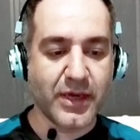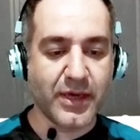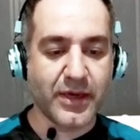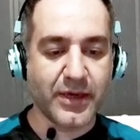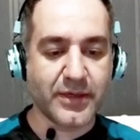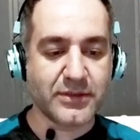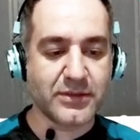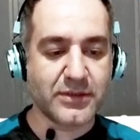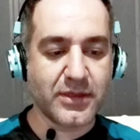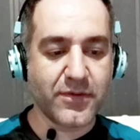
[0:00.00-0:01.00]
And
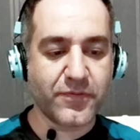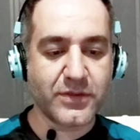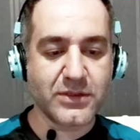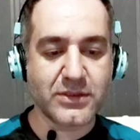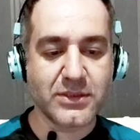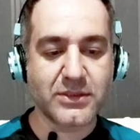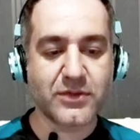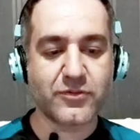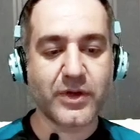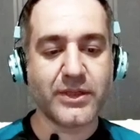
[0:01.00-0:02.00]
if this is the
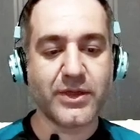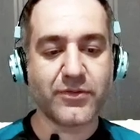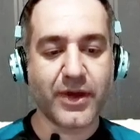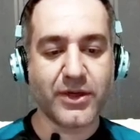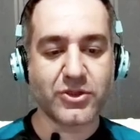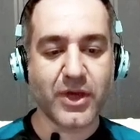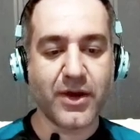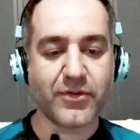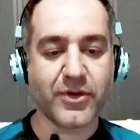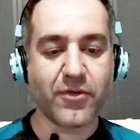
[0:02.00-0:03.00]
trading range
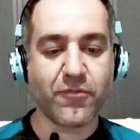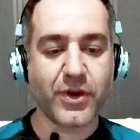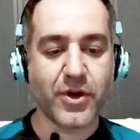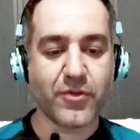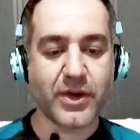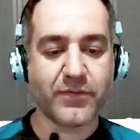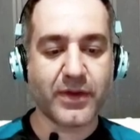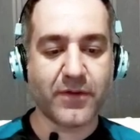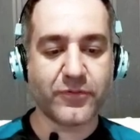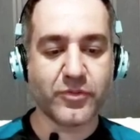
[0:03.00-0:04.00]
area, we know that we
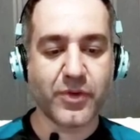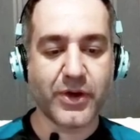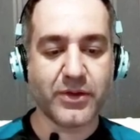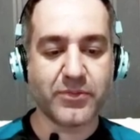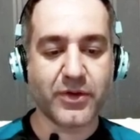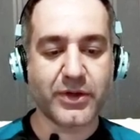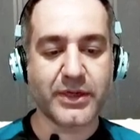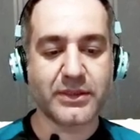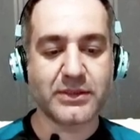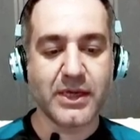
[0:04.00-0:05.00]
have to buy the
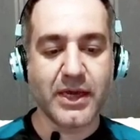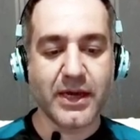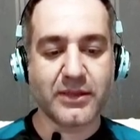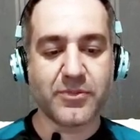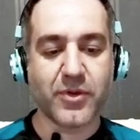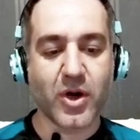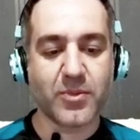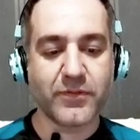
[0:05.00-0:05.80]
market at the bottom